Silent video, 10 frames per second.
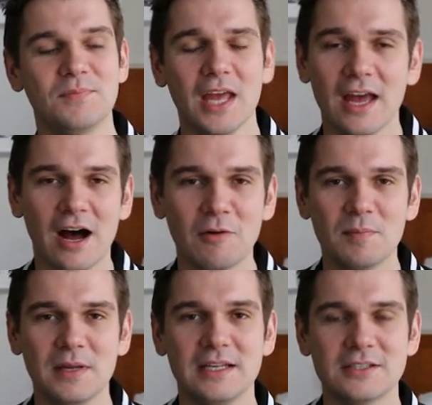yeah, I will
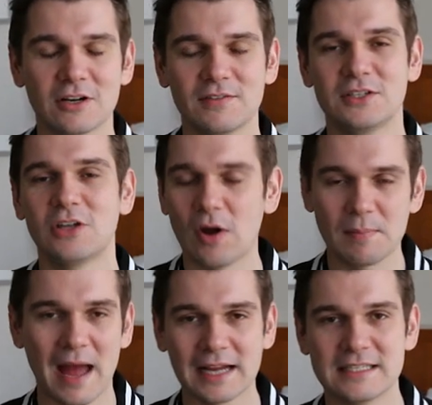be sort of
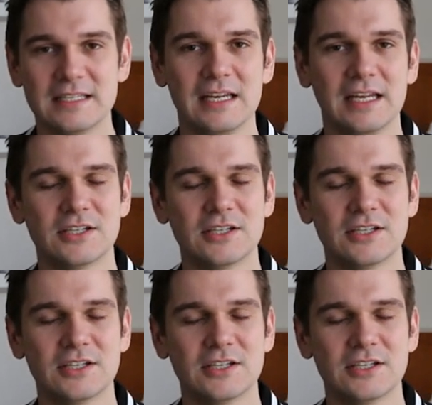going back to Sydney